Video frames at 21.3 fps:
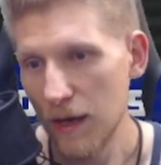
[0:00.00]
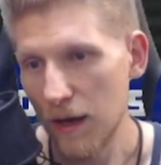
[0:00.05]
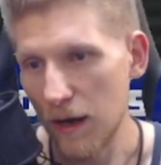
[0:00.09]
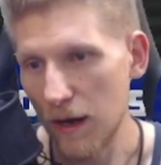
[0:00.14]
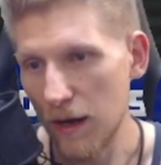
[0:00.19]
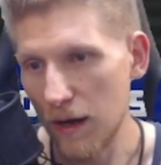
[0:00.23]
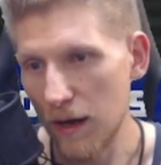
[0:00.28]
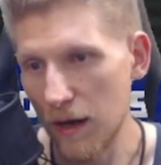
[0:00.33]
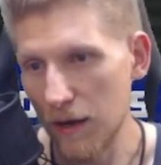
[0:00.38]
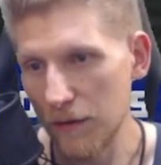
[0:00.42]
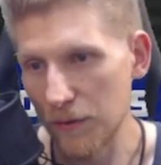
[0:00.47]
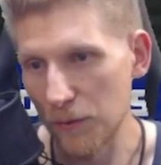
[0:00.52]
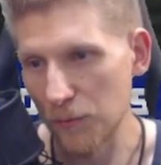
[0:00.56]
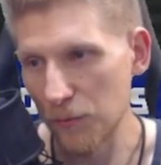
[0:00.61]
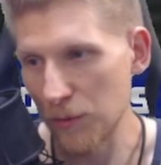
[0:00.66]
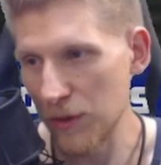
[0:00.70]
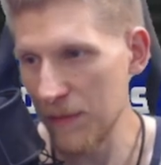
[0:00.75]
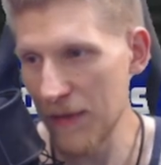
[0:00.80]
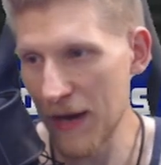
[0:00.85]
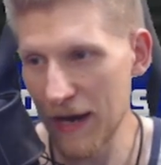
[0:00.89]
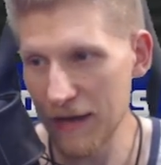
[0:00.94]
The
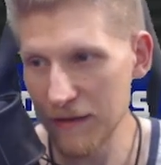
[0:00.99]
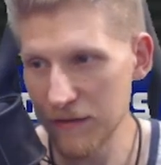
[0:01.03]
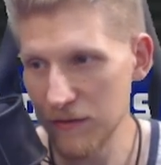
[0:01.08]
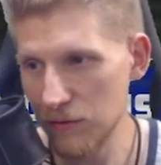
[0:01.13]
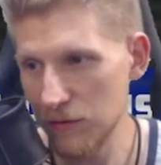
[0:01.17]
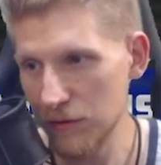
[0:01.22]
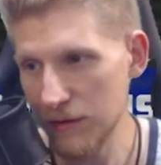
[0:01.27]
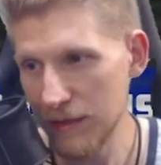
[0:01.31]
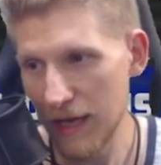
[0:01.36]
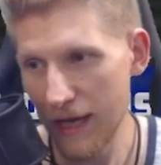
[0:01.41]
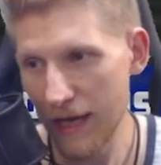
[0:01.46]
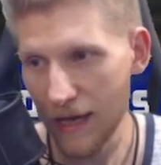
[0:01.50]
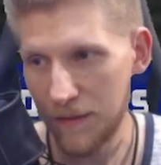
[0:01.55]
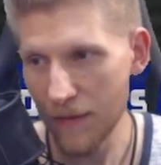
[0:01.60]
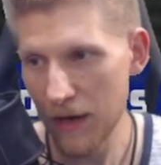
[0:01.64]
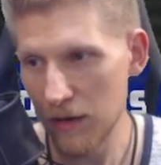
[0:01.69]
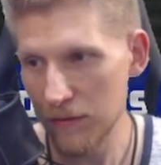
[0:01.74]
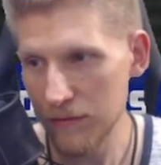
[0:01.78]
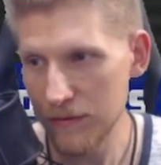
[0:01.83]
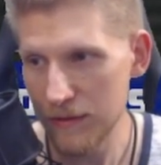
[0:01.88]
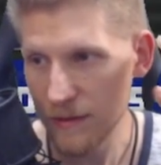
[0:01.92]
remasters came
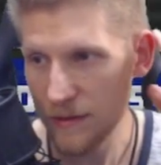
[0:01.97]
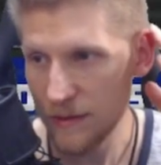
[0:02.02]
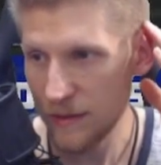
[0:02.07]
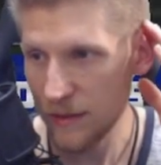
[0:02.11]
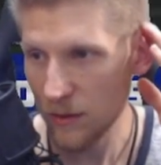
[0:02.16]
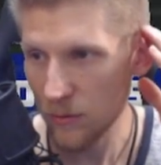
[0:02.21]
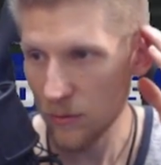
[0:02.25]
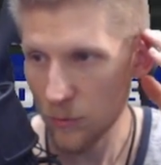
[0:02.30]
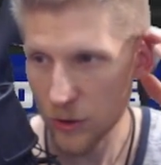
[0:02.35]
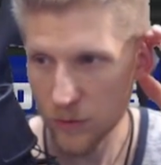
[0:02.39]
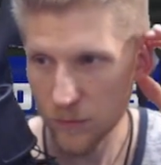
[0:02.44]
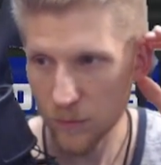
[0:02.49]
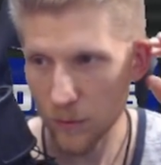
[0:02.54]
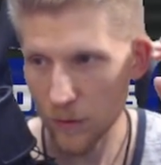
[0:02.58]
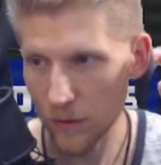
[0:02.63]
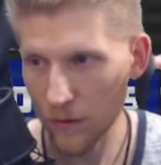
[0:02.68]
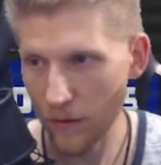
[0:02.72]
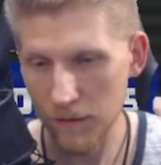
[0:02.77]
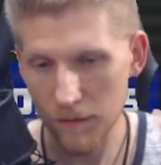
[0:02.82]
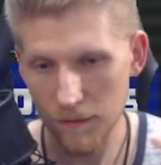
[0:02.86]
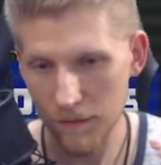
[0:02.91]
out this year, which
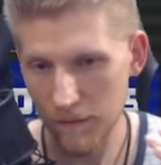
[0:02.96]
were